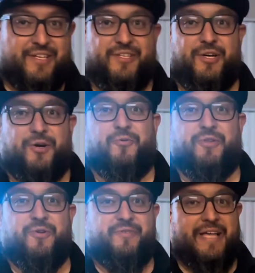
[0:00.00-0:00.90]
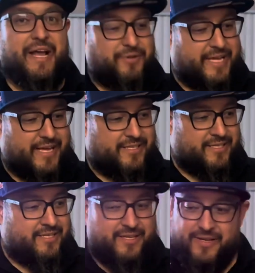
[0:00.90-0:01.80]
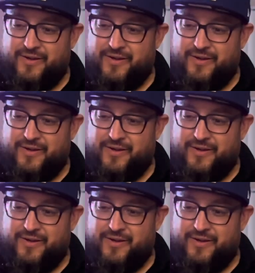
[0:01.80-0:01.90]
So with the recycled case,